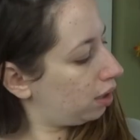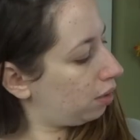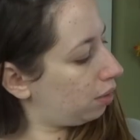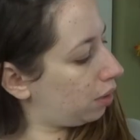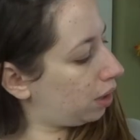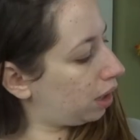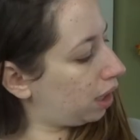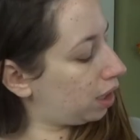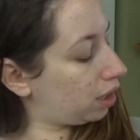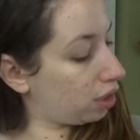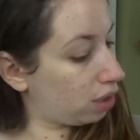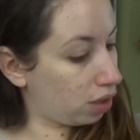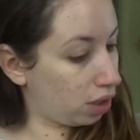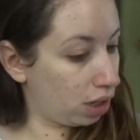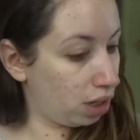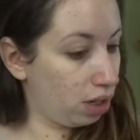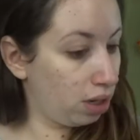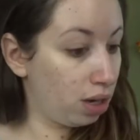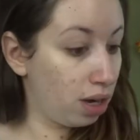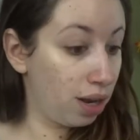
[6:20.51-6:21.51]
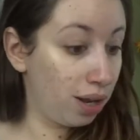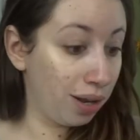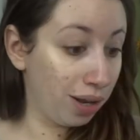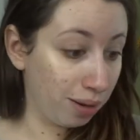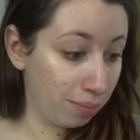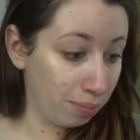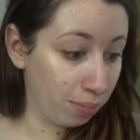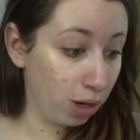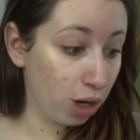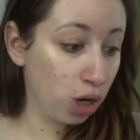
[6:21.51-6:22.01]
We landed on
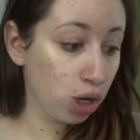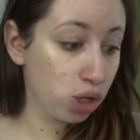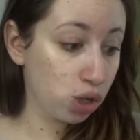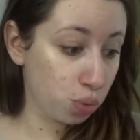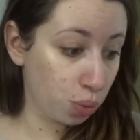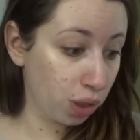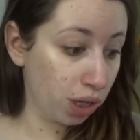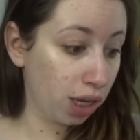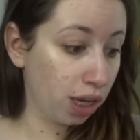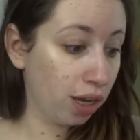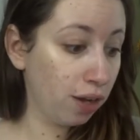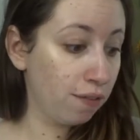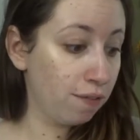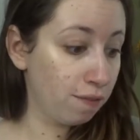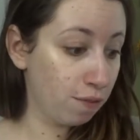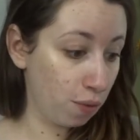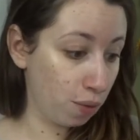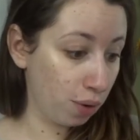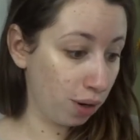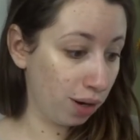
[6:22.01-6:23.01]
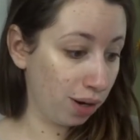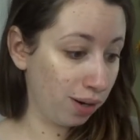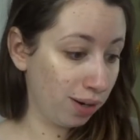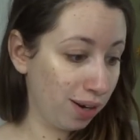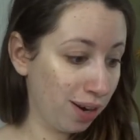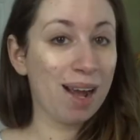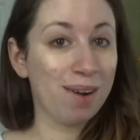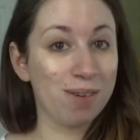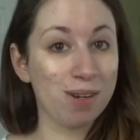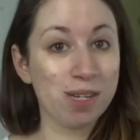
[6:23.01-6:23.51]
number 24,
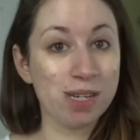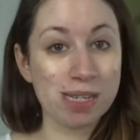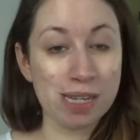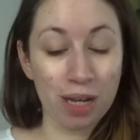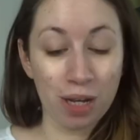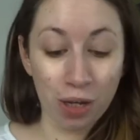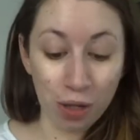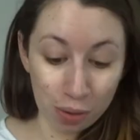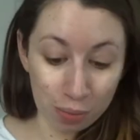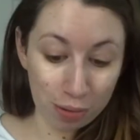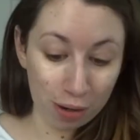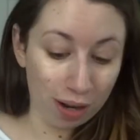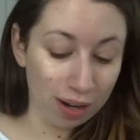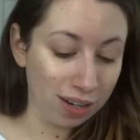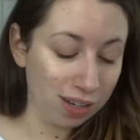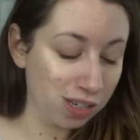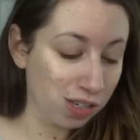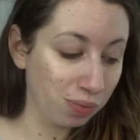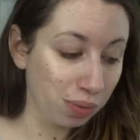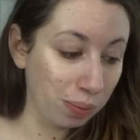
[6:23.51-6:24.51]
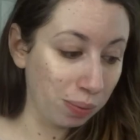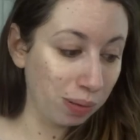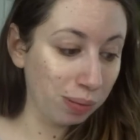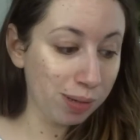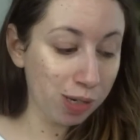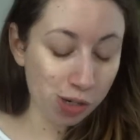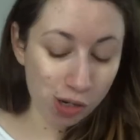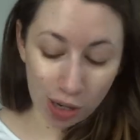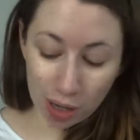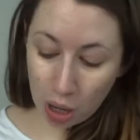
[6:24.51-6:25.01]
which is a new product. So we will
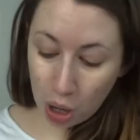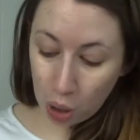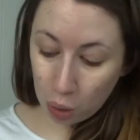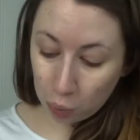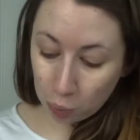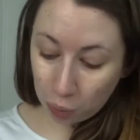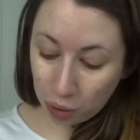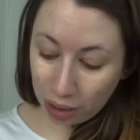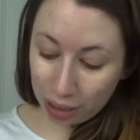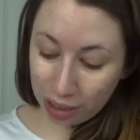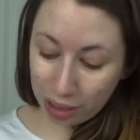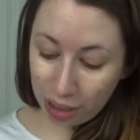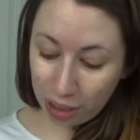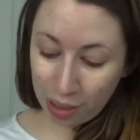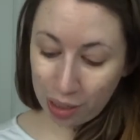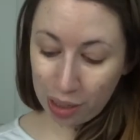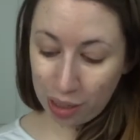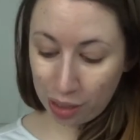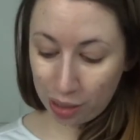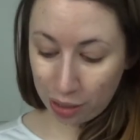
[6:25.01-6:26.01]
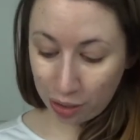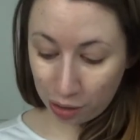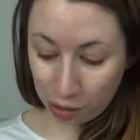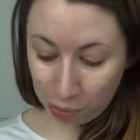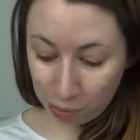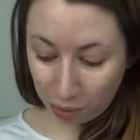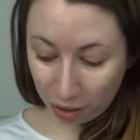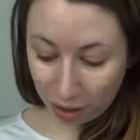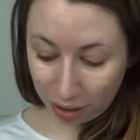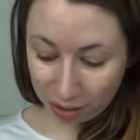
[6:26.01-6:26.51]
be trying one new
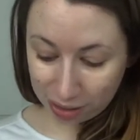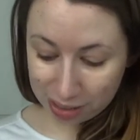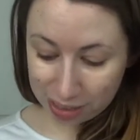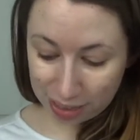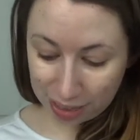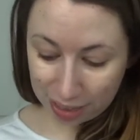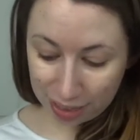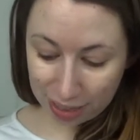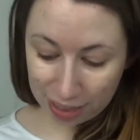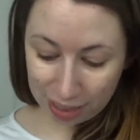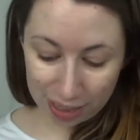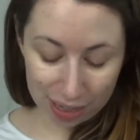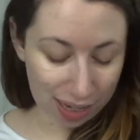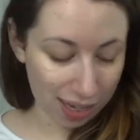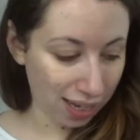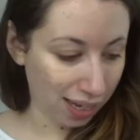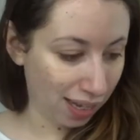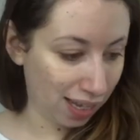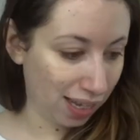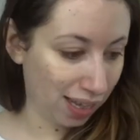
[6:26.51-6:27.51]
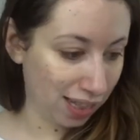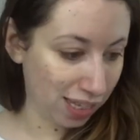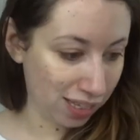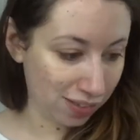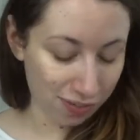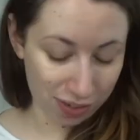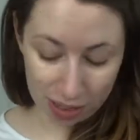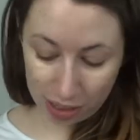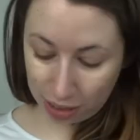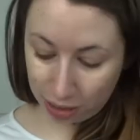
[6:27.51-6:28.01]
product today in this
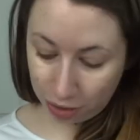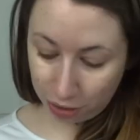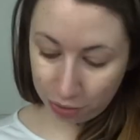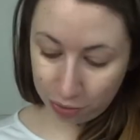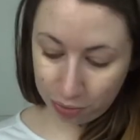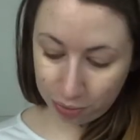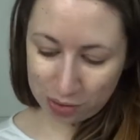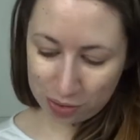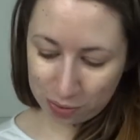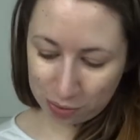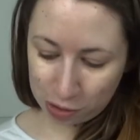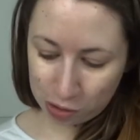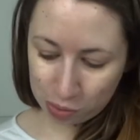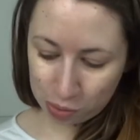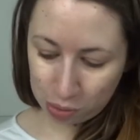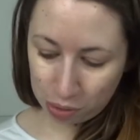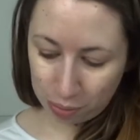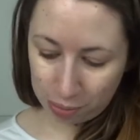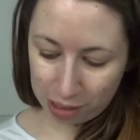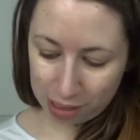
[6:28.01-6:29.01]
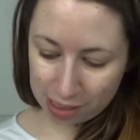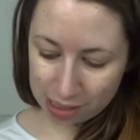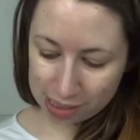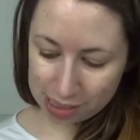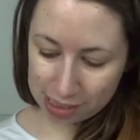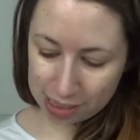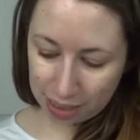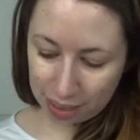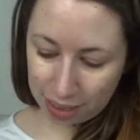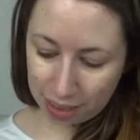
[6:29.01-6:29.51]
video, which will be
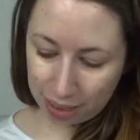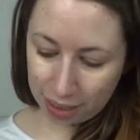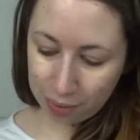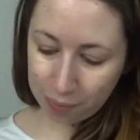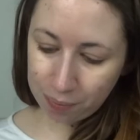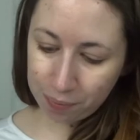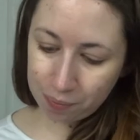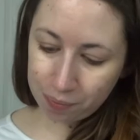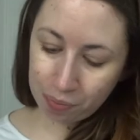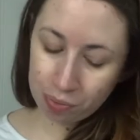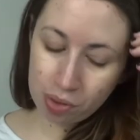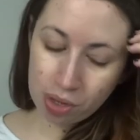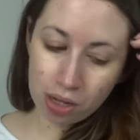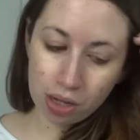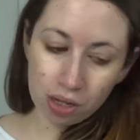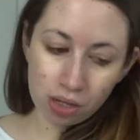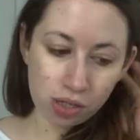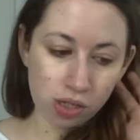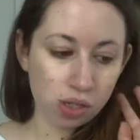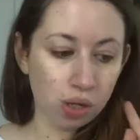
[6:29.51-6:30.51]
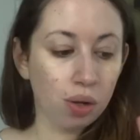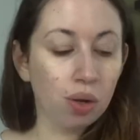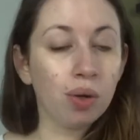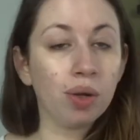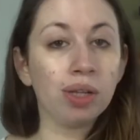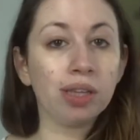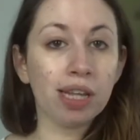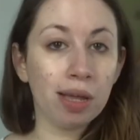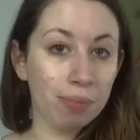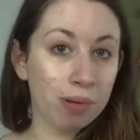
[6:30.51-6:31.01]
exciting.
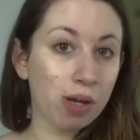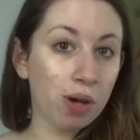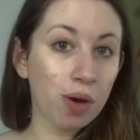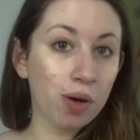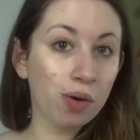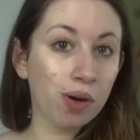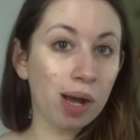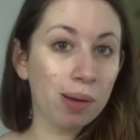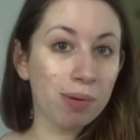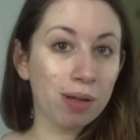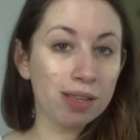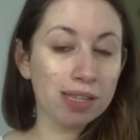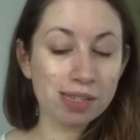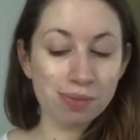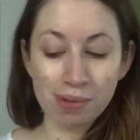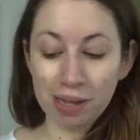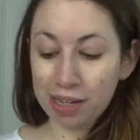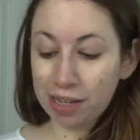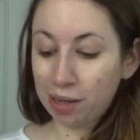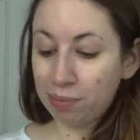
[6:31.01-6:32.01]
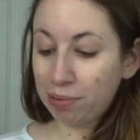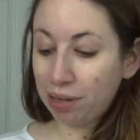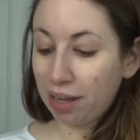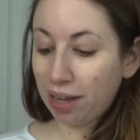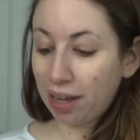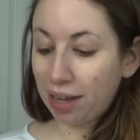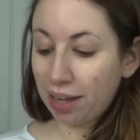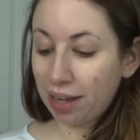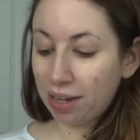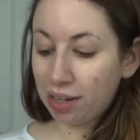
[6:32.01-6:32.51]
So let me go and grab all this makeup
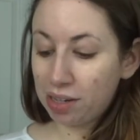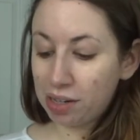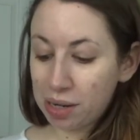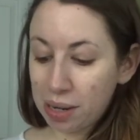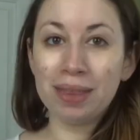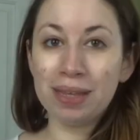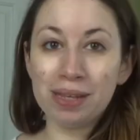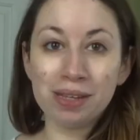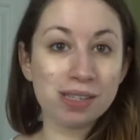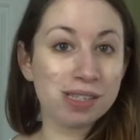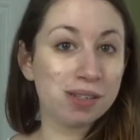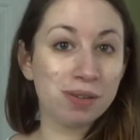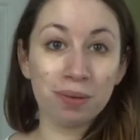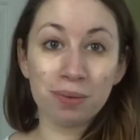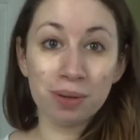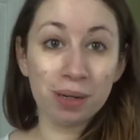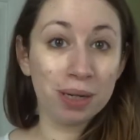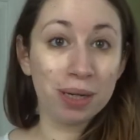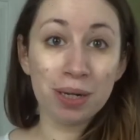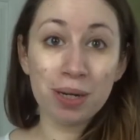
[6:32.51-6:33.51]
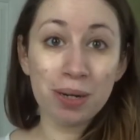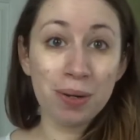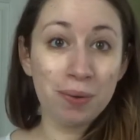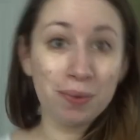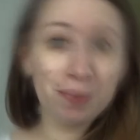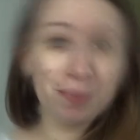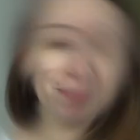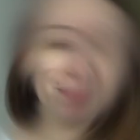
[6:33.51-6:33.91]
and you'll see what we're gonna do.